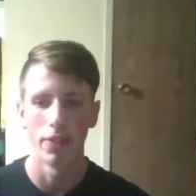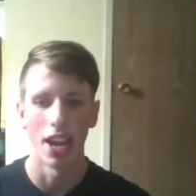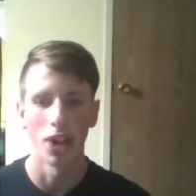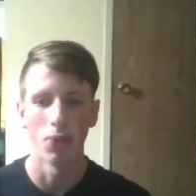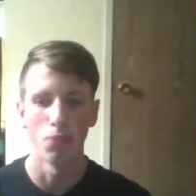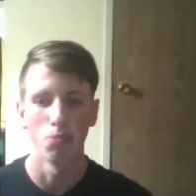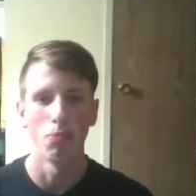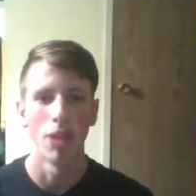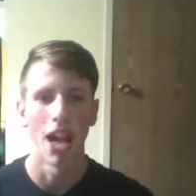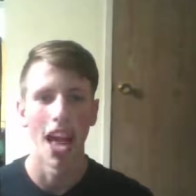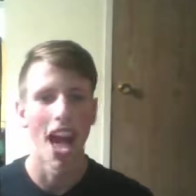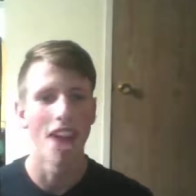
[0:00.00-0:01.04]
I don't
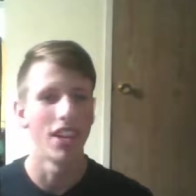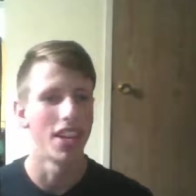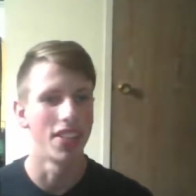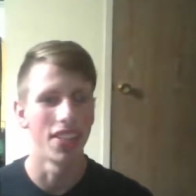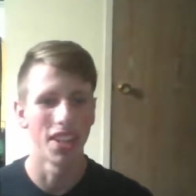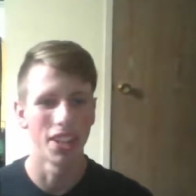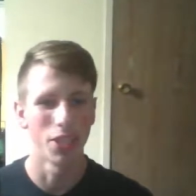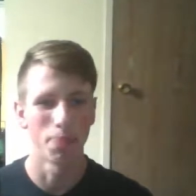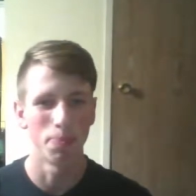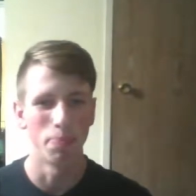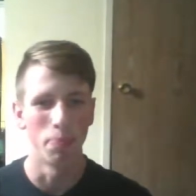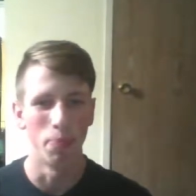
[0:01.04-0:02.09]
have anything against
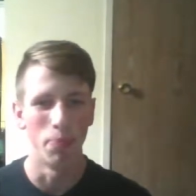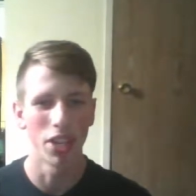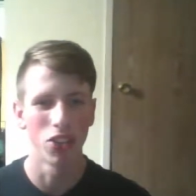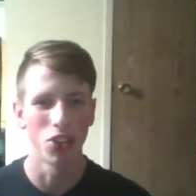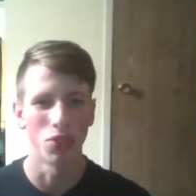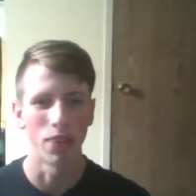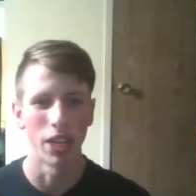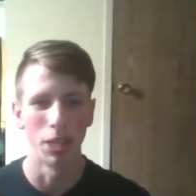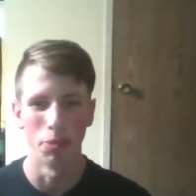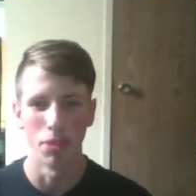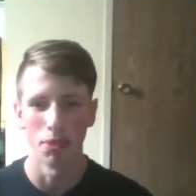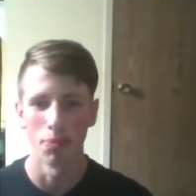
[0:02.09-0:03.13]
picture
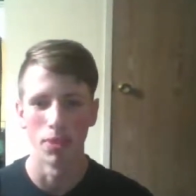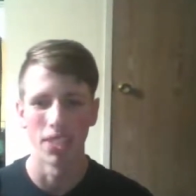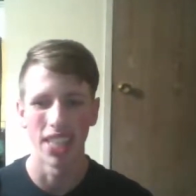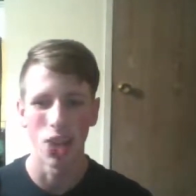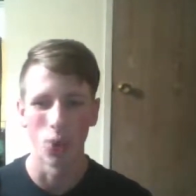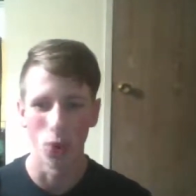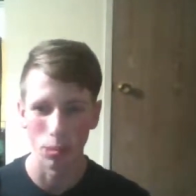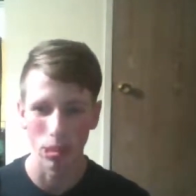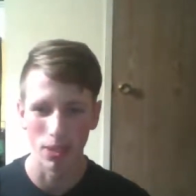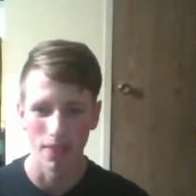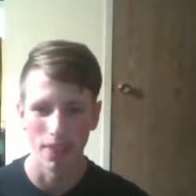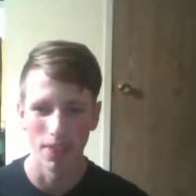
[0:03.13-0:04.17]
frames. Is, is that
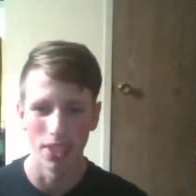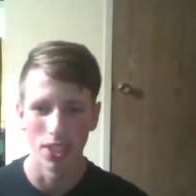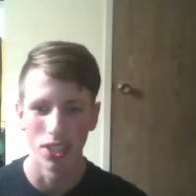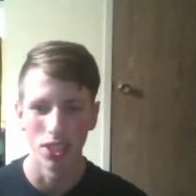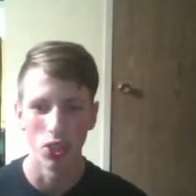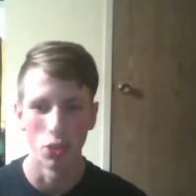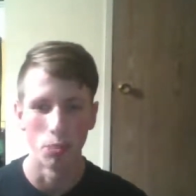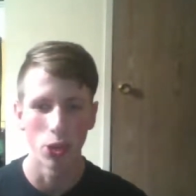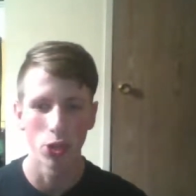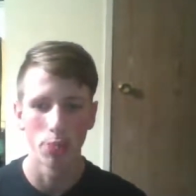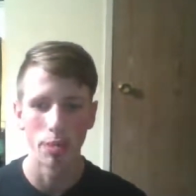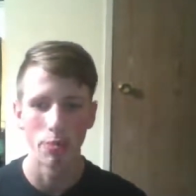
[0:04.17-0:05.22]
normal? Do
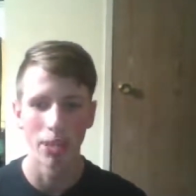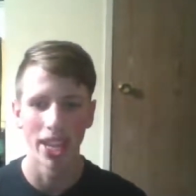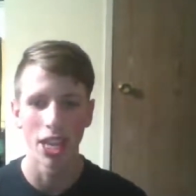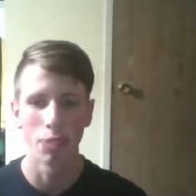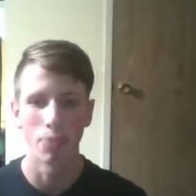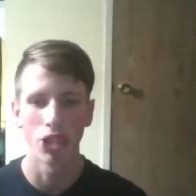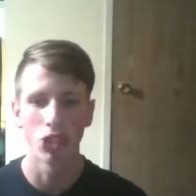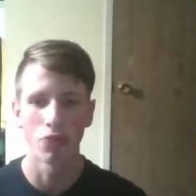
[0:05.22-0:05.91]
most people hate picture